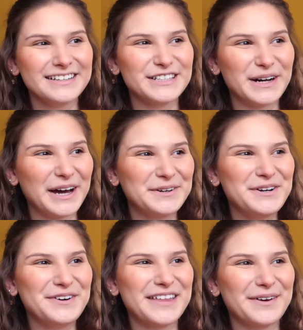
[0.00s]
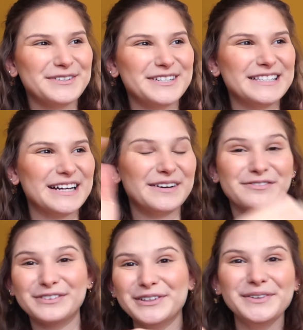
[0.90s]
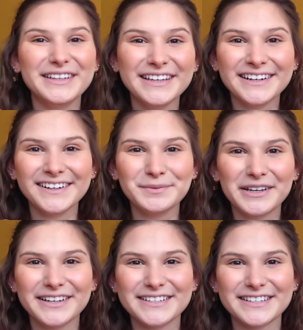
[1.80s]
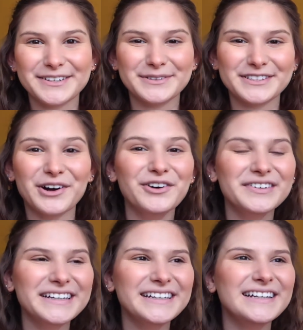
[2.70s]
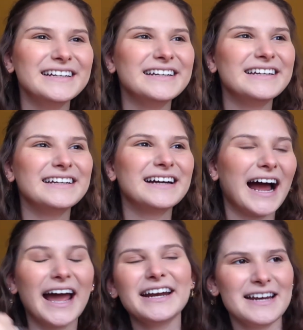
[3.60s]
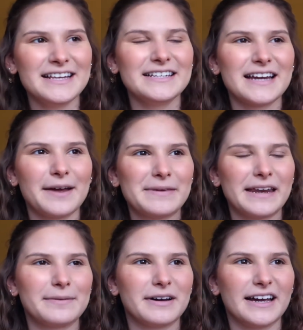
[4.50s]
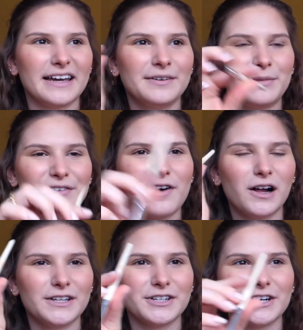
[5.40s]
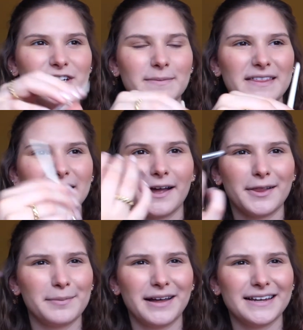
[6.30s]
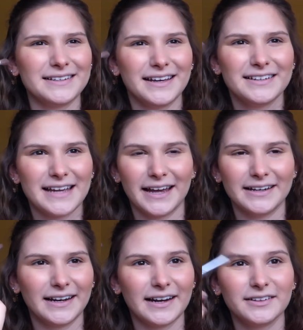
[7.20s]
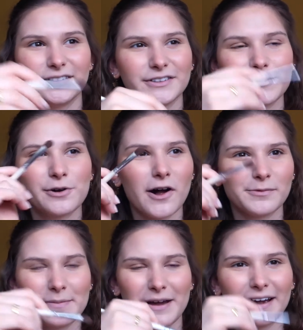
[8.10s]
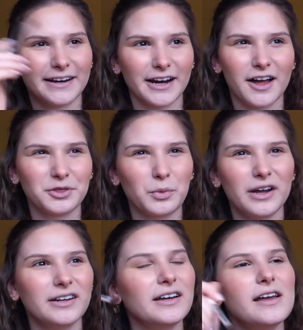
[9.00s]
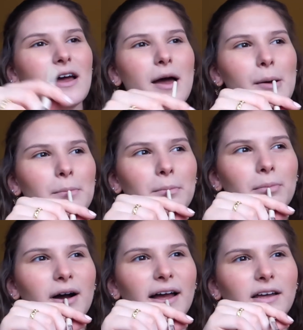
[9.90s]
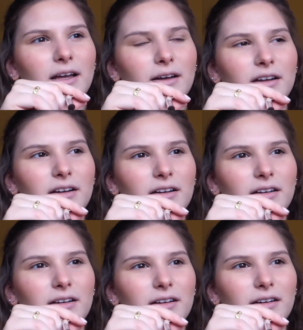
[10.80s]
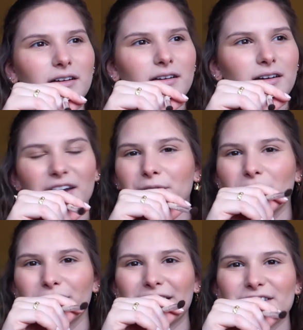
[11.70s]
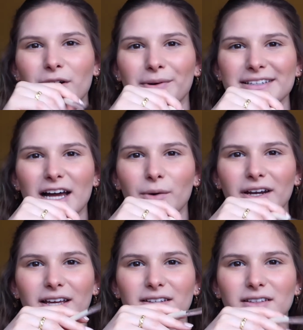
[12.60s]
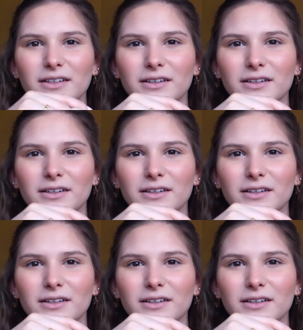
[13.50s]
So I don't know if that was just a fluke year because it was COVID. I had an easy time getting my fall internship. I think I only applied to like 10, and then 2 called me back and I got the 1. But I don't know if that's always how it is.